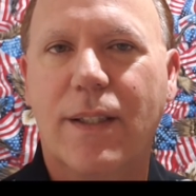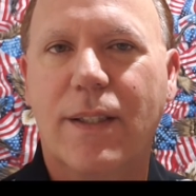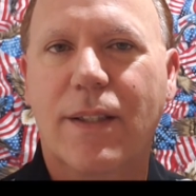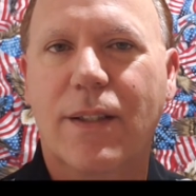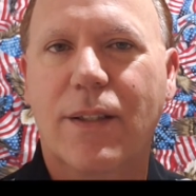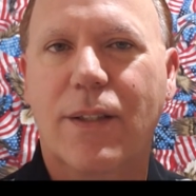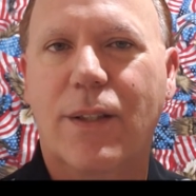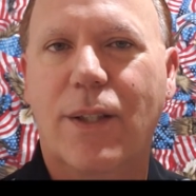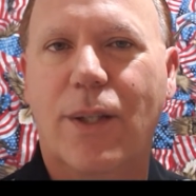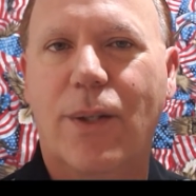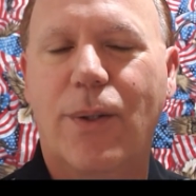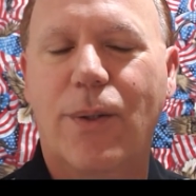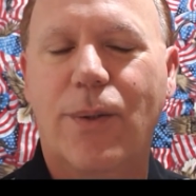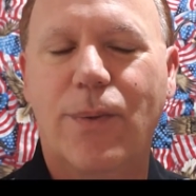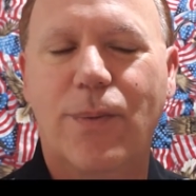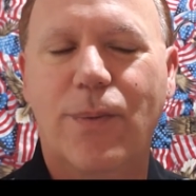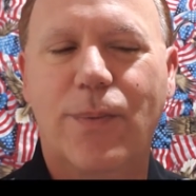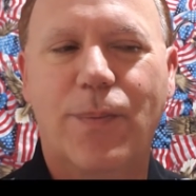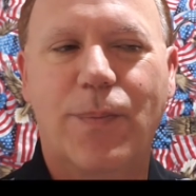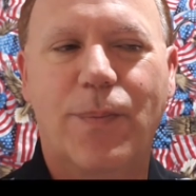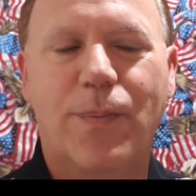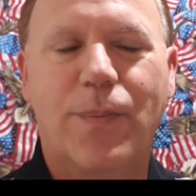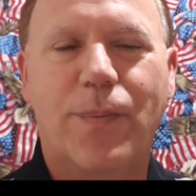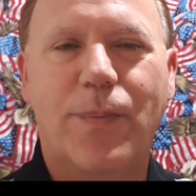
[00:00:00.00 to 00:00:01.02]
So
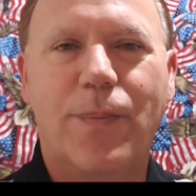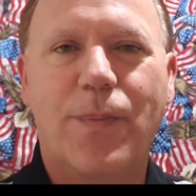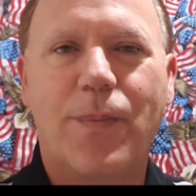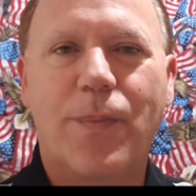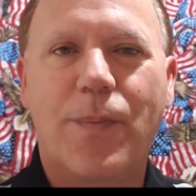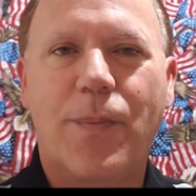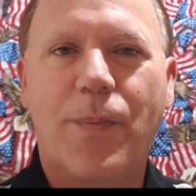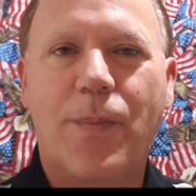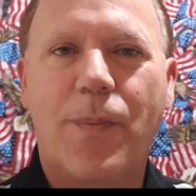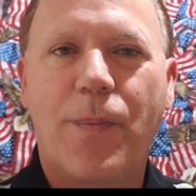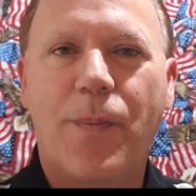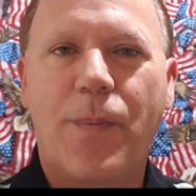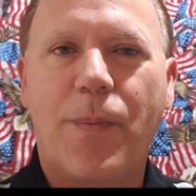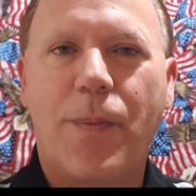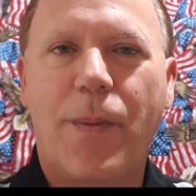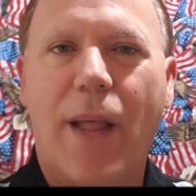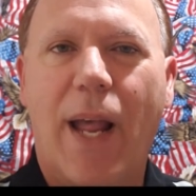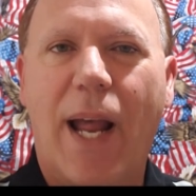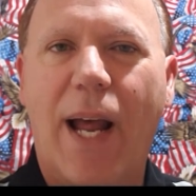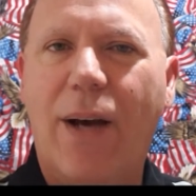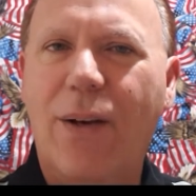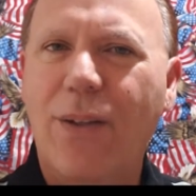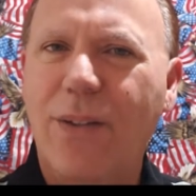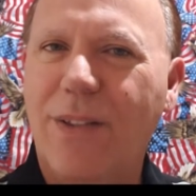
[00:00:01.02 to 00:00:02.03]

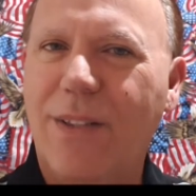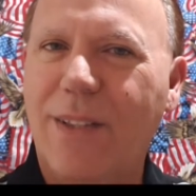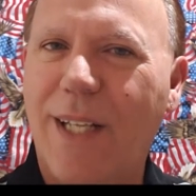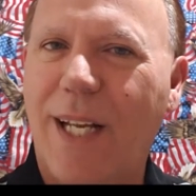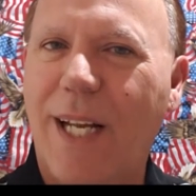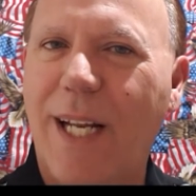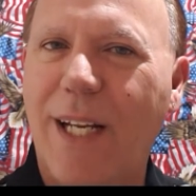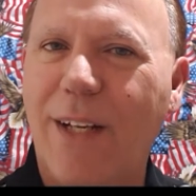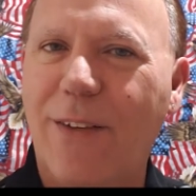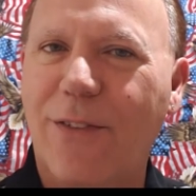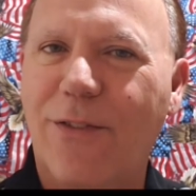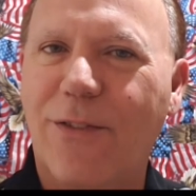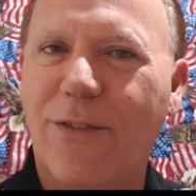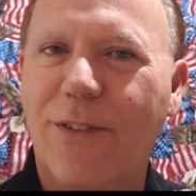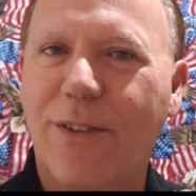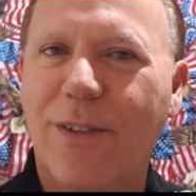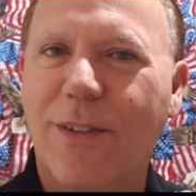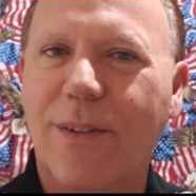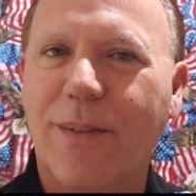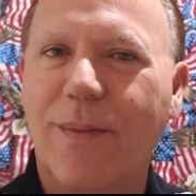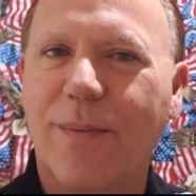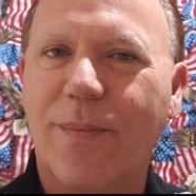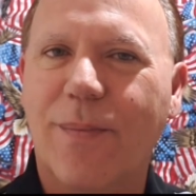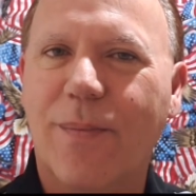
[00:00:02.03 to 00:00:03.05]
how safe
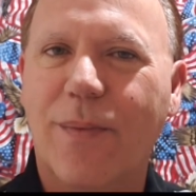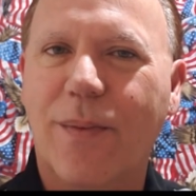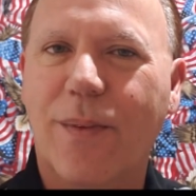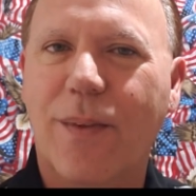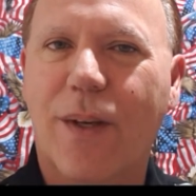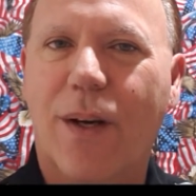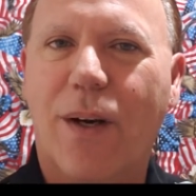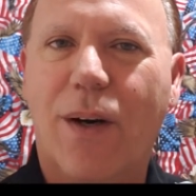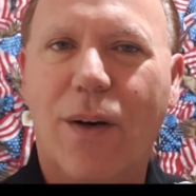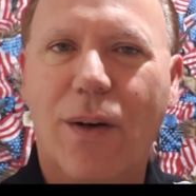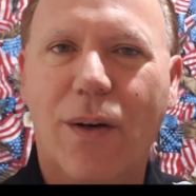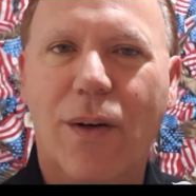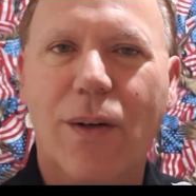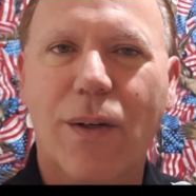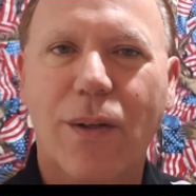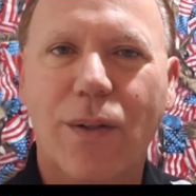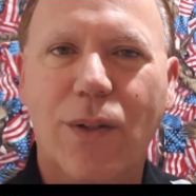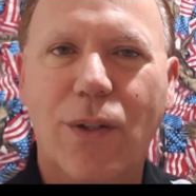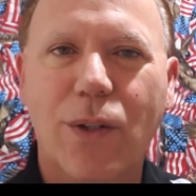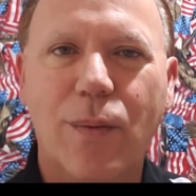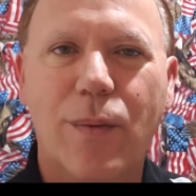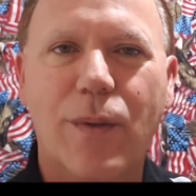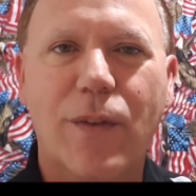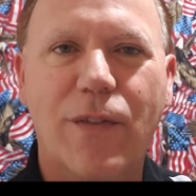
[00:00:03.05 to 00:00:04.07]
are
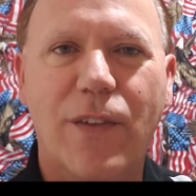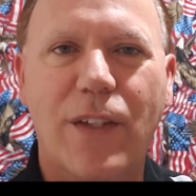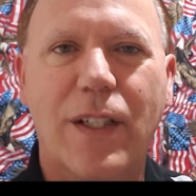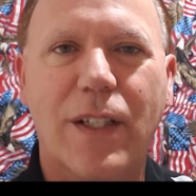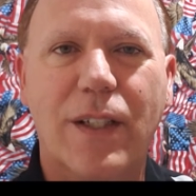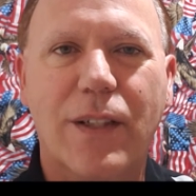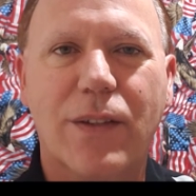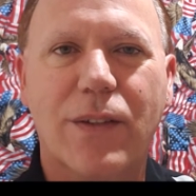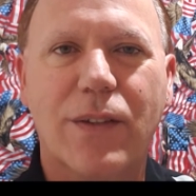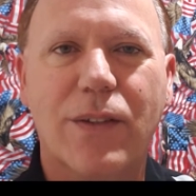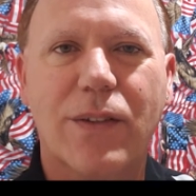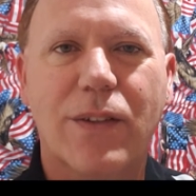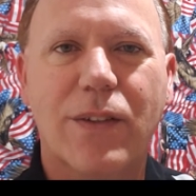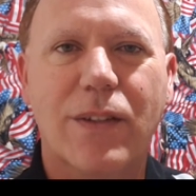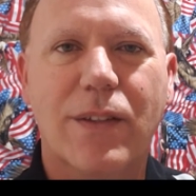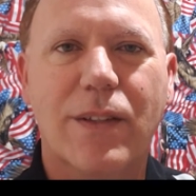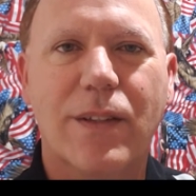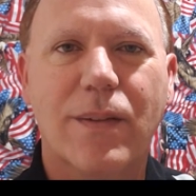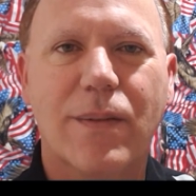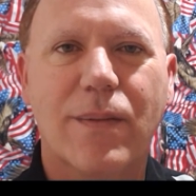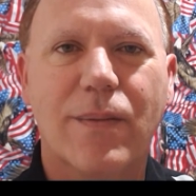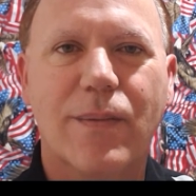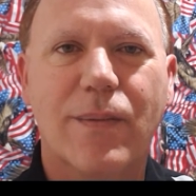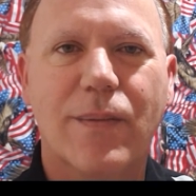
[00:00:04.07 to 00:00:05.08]
Uber vehicles
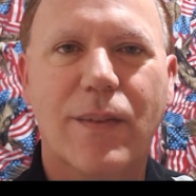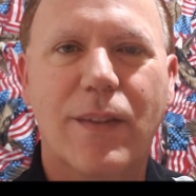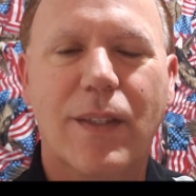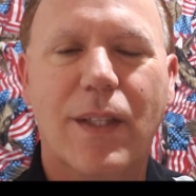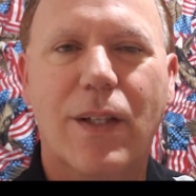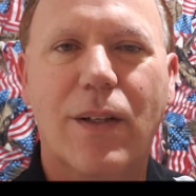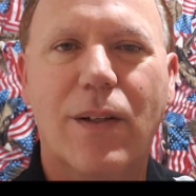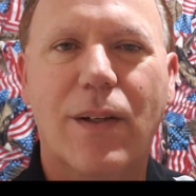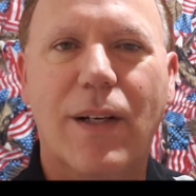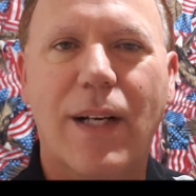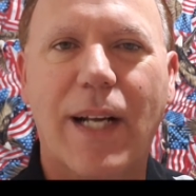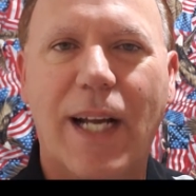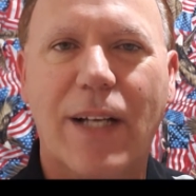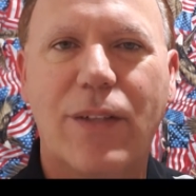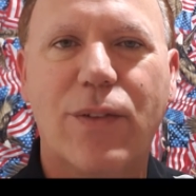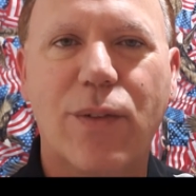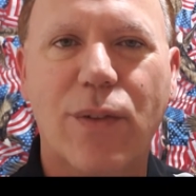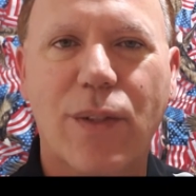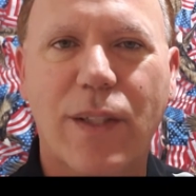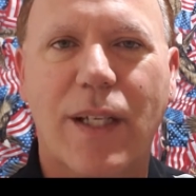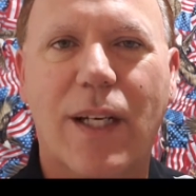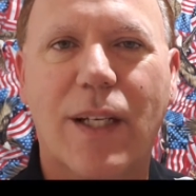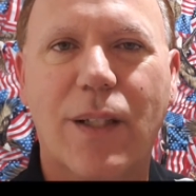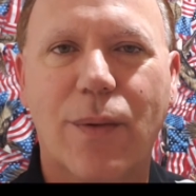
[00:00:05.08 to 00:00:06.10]
that are
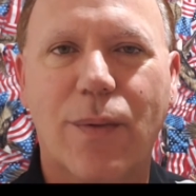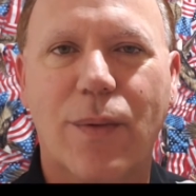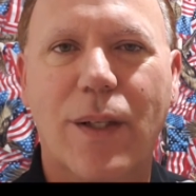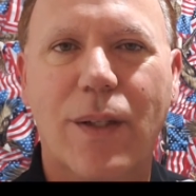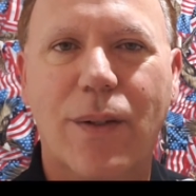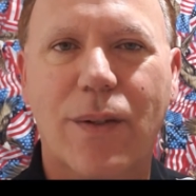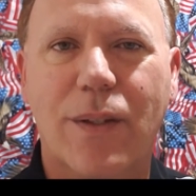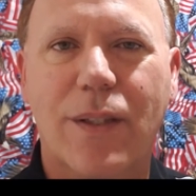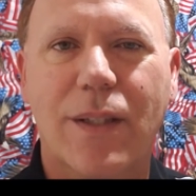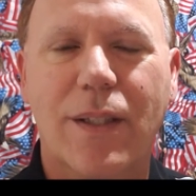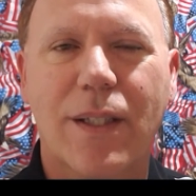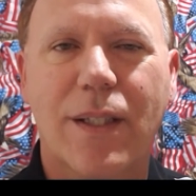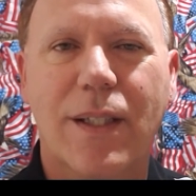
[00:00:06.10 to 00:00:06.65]
actually on the road?